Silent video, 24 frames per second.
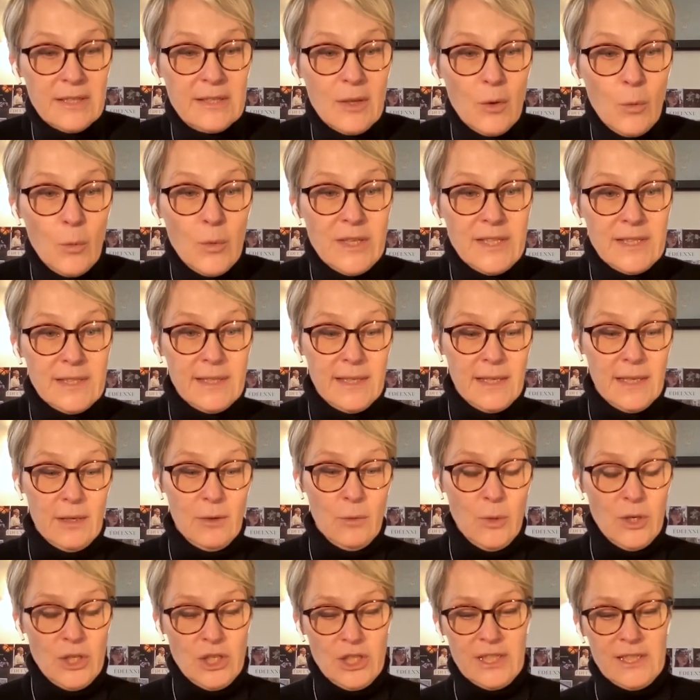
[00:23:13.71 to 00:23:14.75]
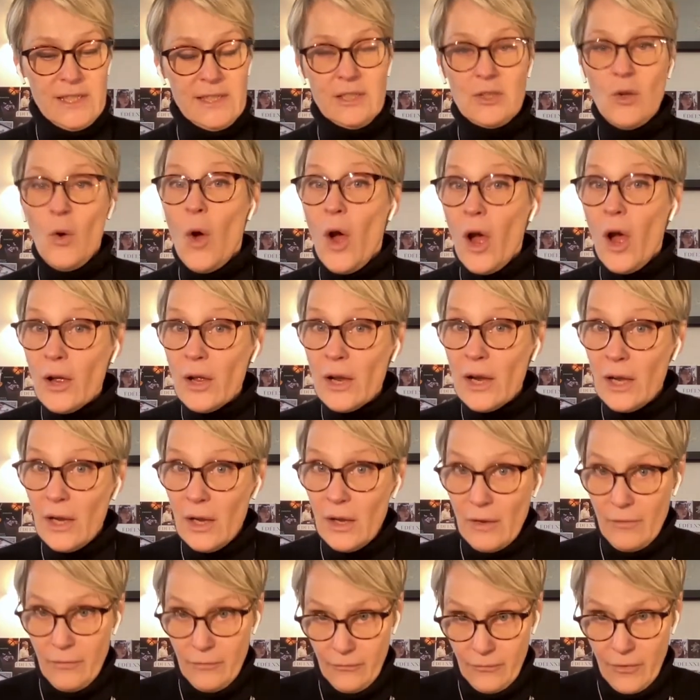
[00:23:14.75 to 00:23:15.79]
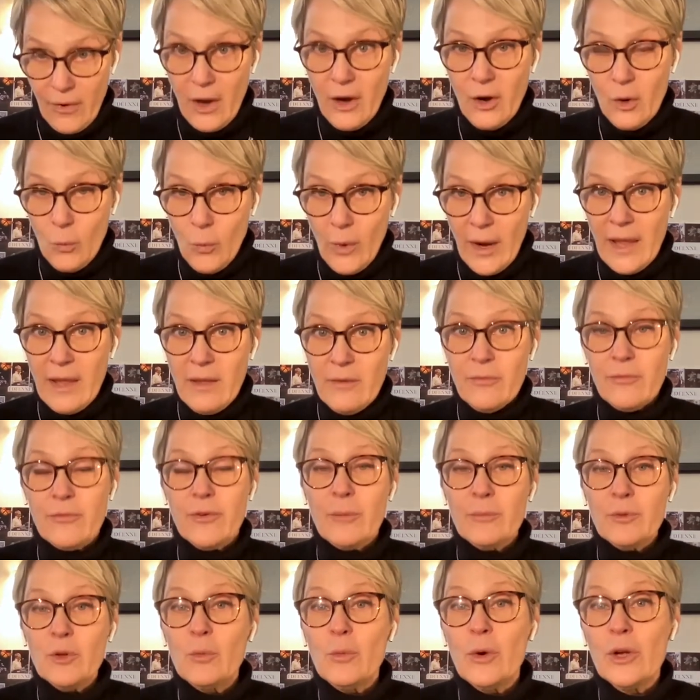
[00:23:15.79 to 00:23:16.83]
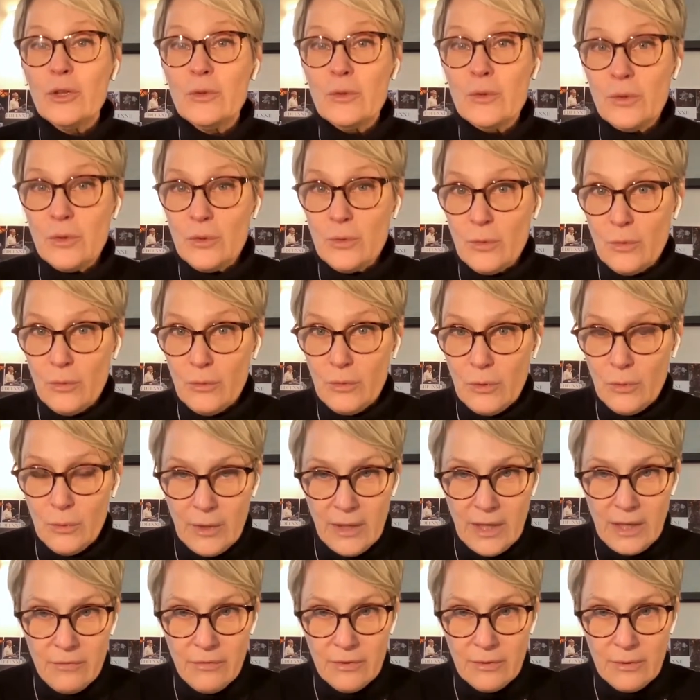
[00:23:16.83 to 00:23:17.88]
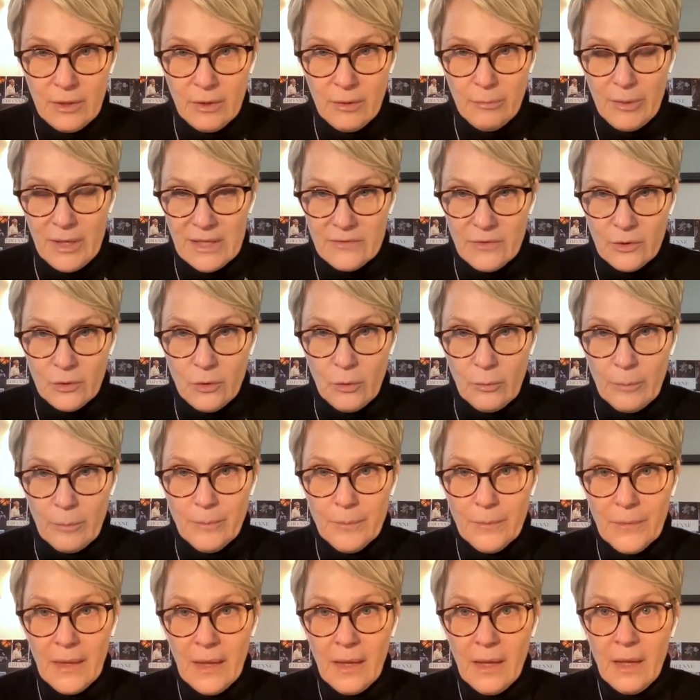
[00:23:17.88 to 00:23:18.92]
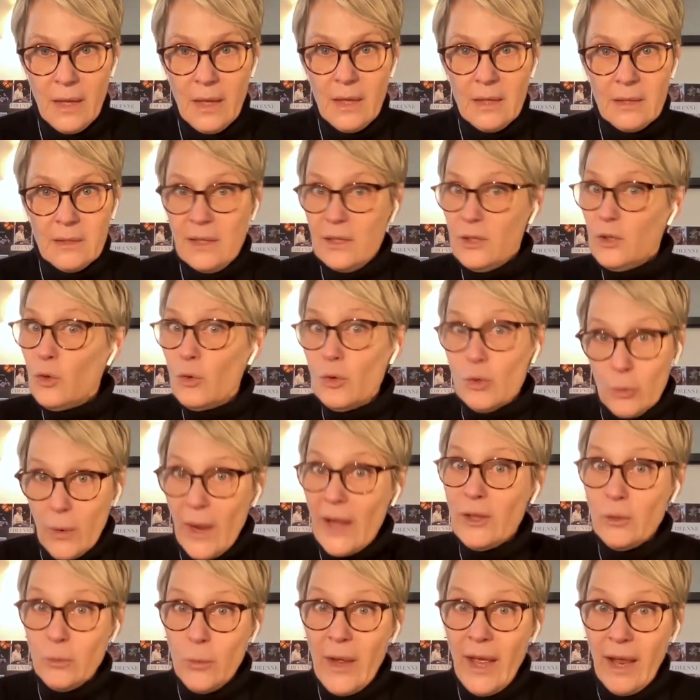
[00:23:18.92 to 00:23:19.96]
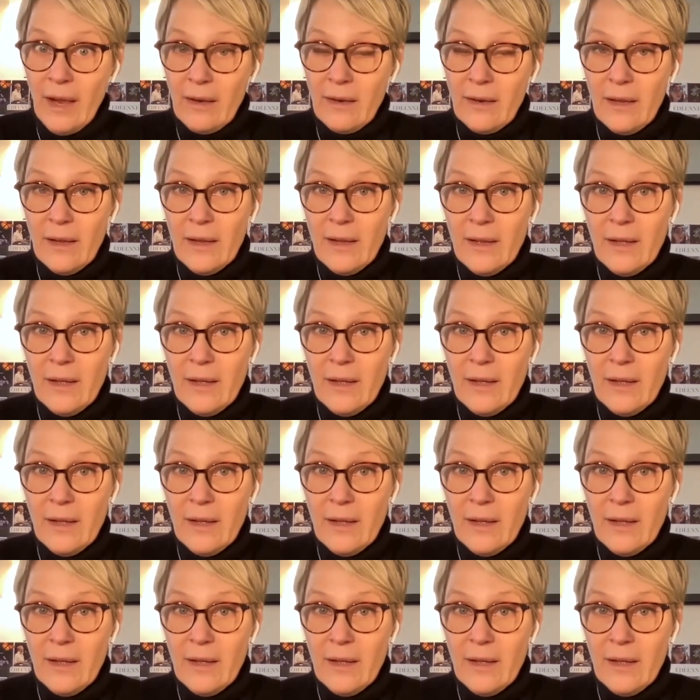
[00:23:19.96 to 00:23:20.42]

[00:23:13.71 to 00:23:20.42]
which is so far away from the one you live in the Place Vendôme. They do quite well.